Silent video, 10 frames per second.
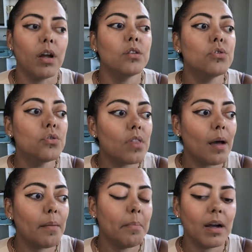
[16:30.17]
And you do that
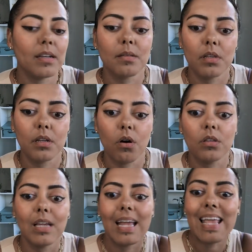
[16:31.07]
by buying something
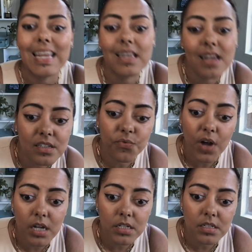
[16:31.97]
called an index
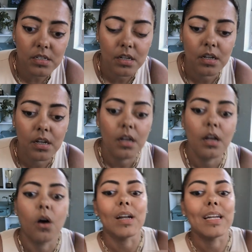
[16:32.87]
fund
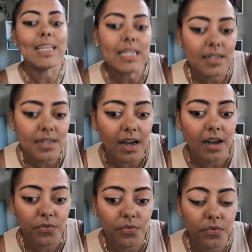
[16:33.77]
or an
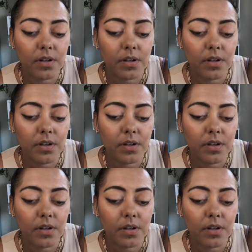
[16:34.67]
ETF.